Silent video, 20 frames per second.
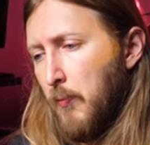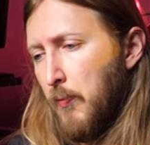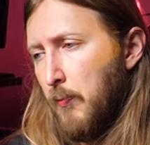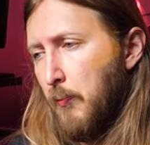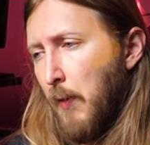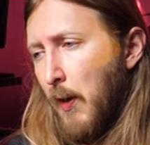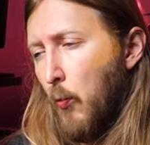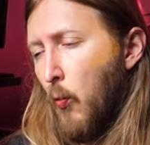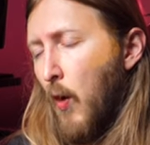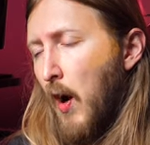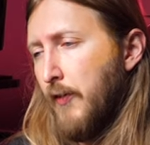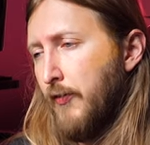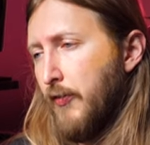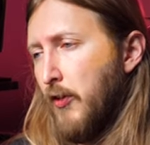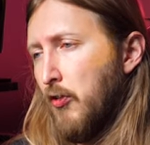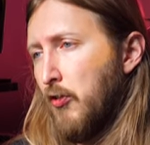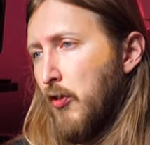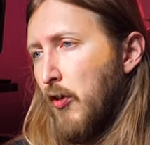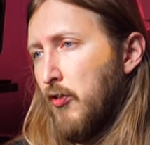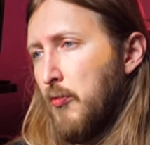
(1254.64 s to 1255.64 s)
my wife
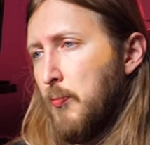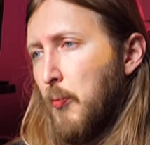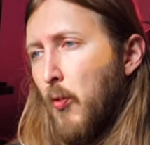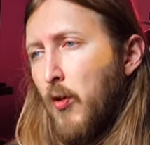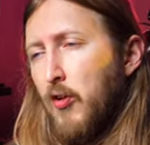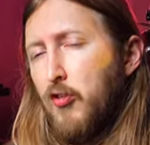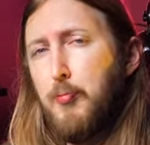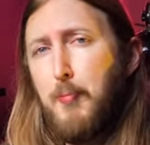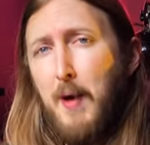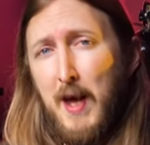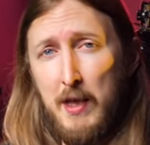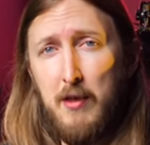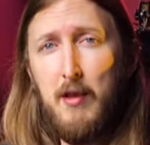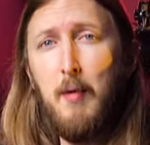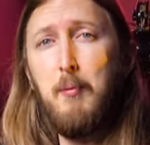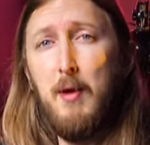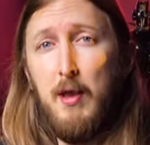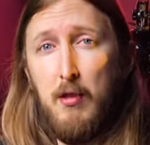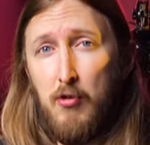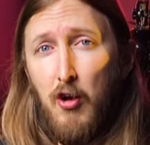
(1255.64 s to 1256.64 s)
deserves more respect
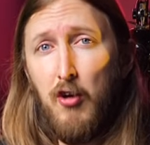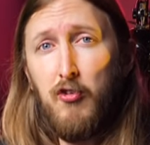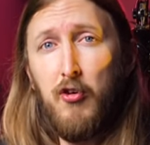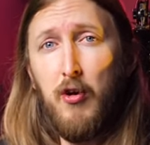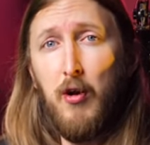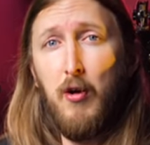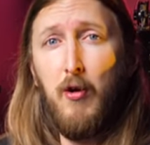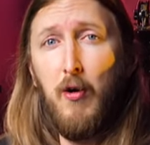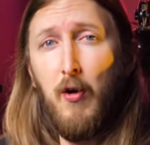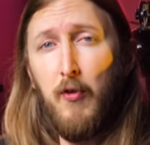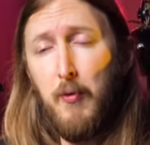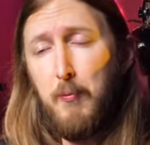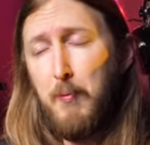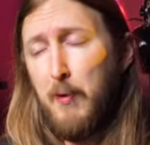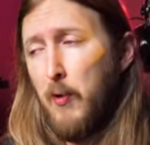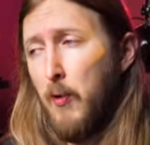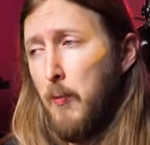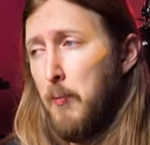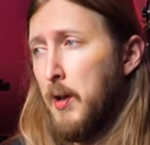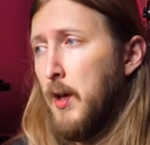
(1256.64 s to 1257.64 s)
than me touching her on the
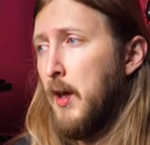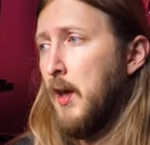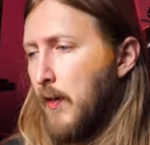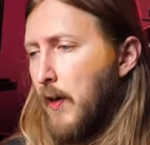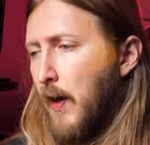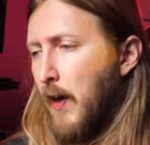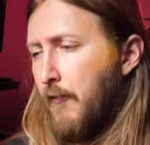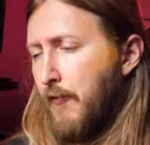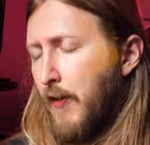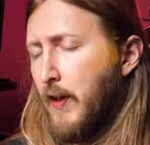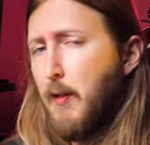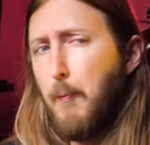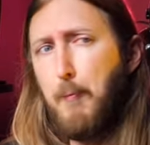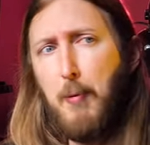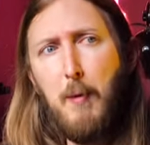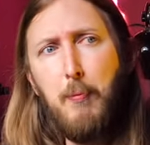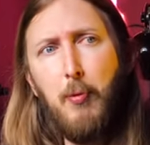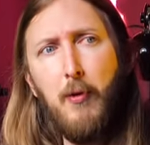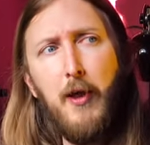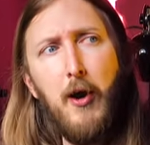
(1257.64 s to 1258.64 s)
boob. And I think the
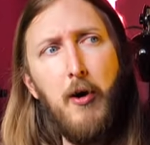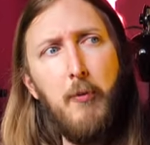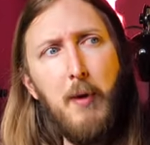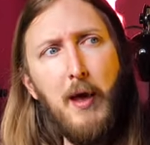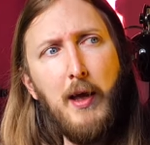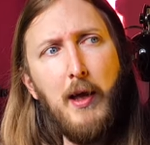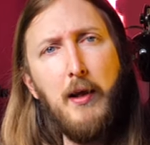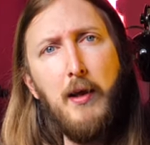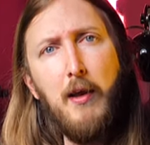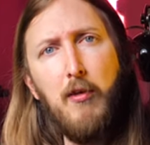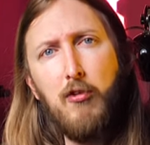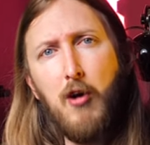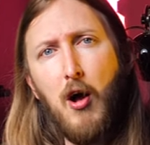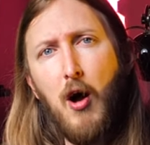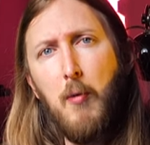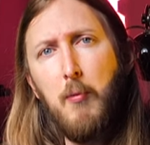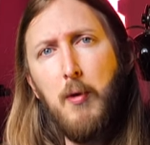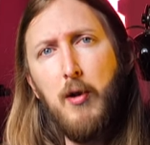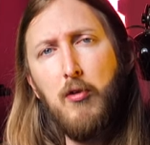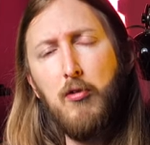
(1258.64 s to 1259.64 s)
people that are making these
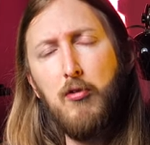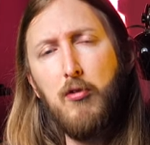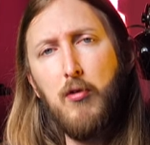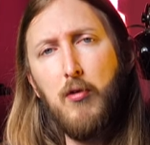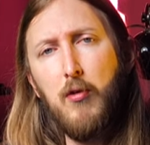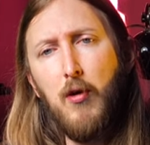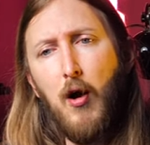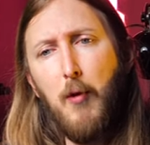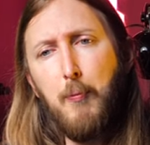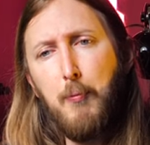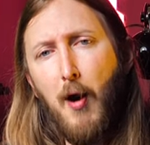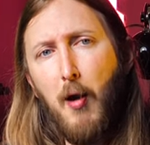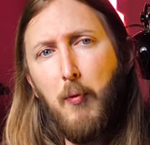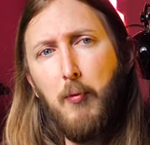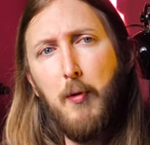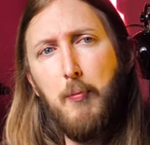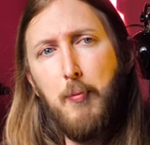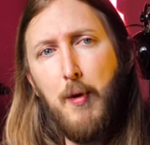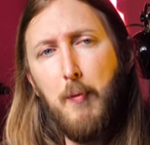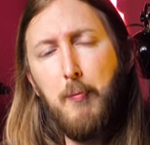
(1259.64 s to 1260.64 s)
comments are
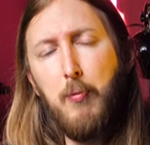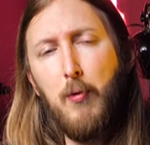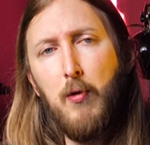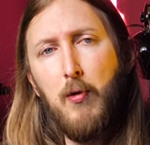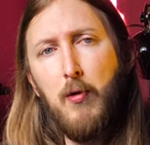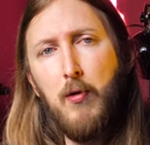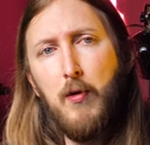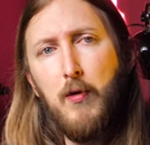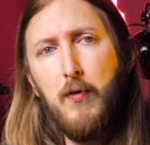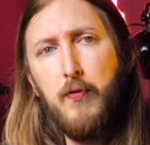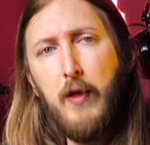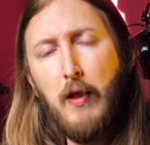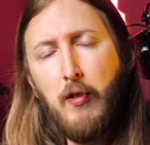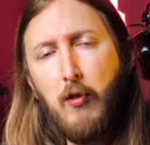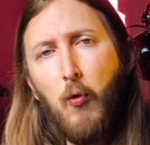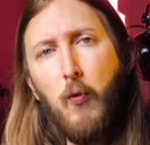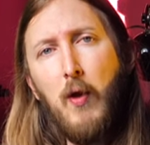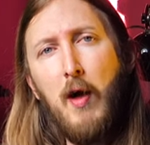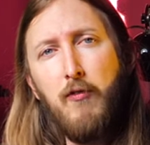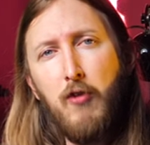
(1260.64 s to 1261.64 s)
probably people that
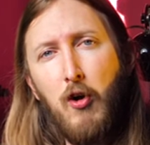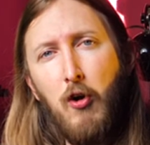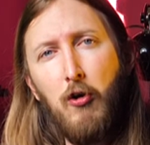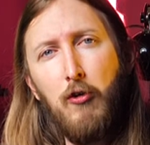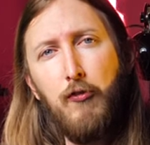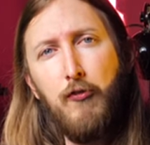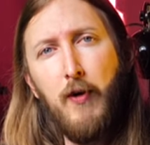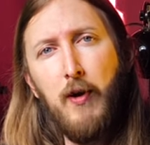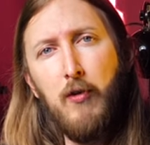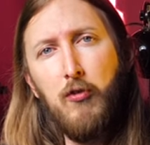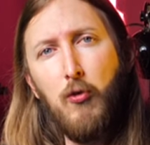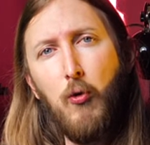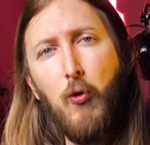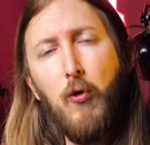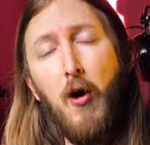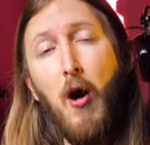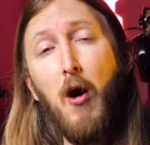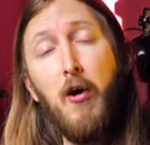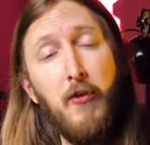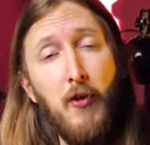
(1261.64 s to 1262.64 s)
don't have girlfriends
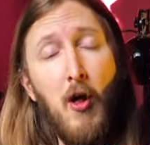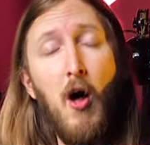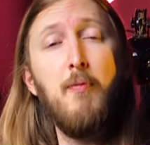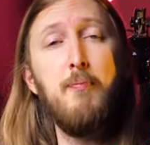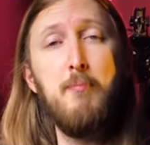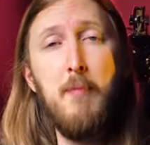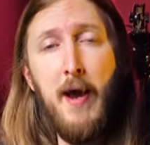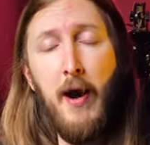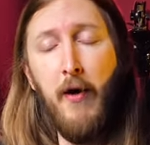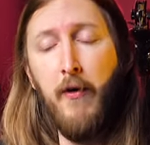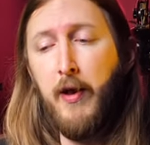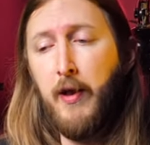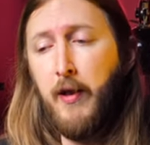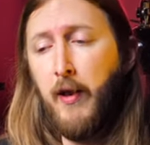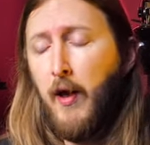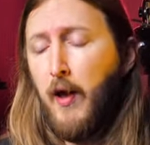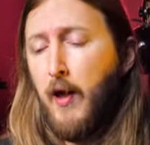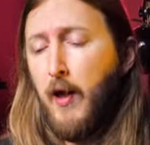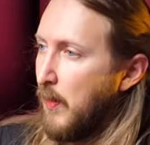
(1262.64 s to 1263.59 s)
or are not married.